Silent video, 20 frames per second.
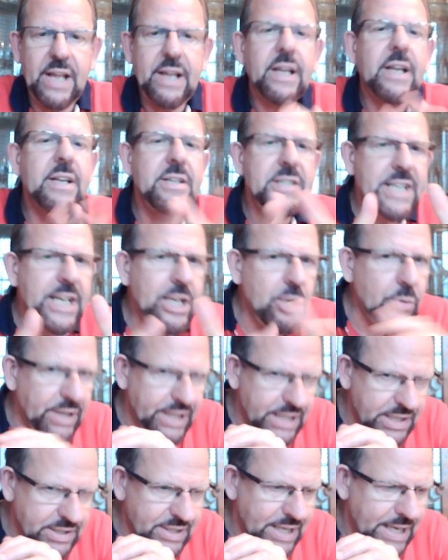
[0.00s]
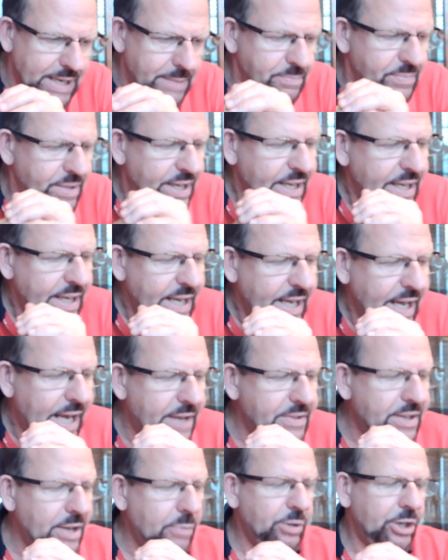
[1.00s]
Continuing this theme,
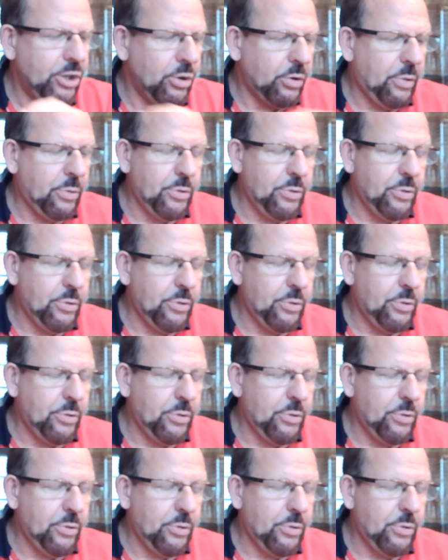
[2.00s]
and then we look